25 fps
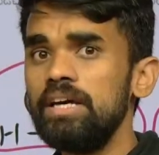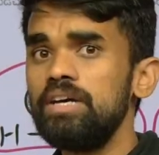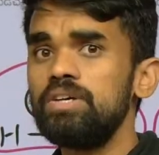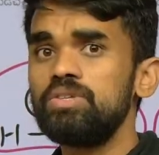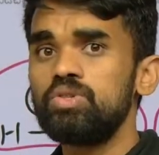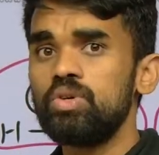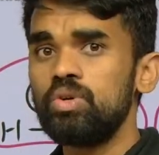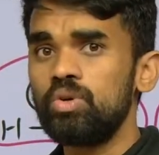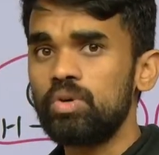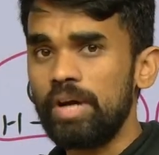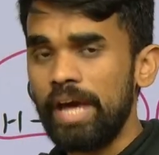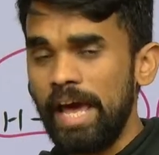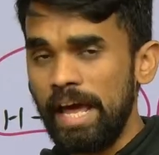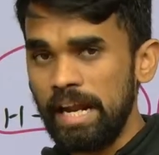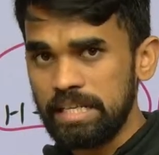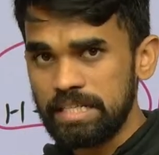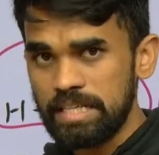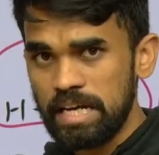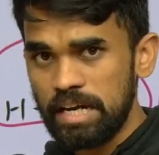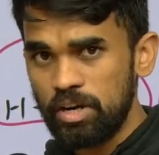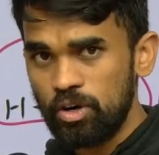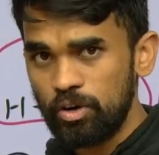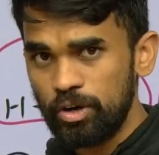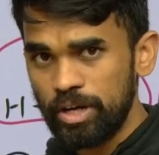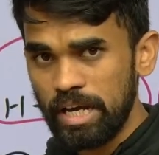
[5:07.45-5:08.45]
so
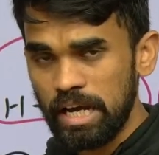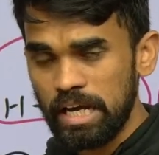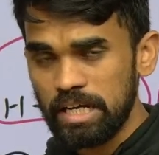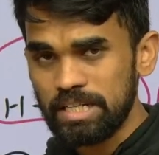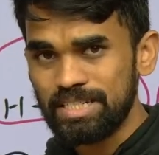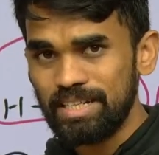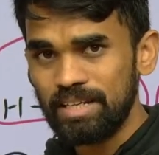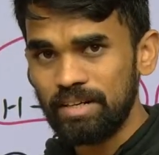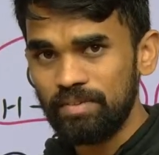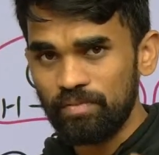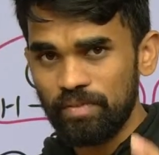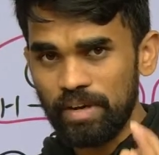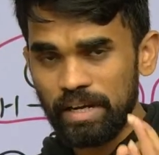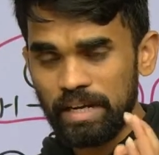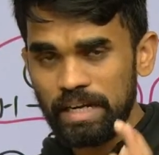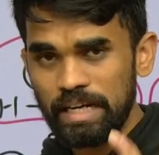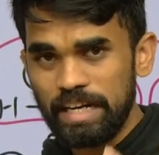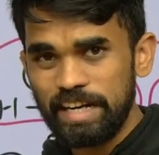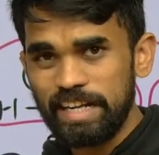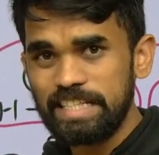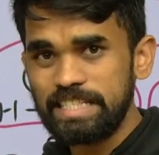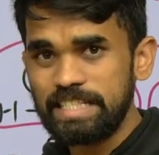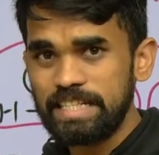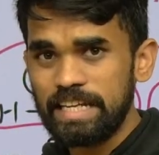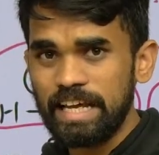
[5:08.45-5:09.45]
Cannizzaro reaction, when it
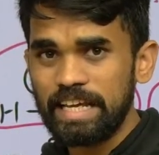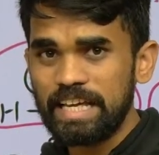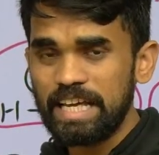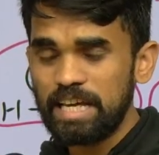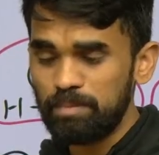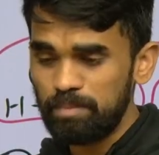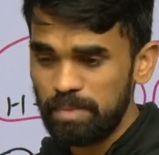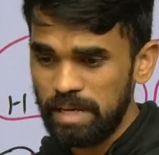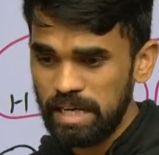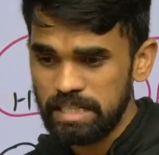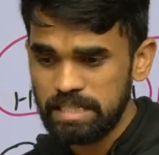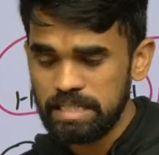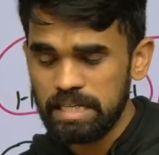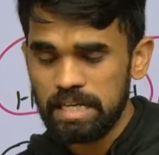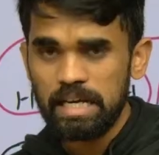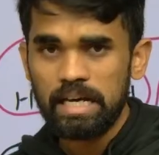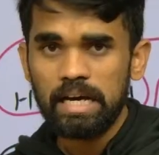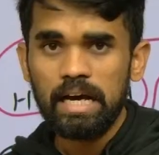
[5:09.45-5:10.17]
is taking place,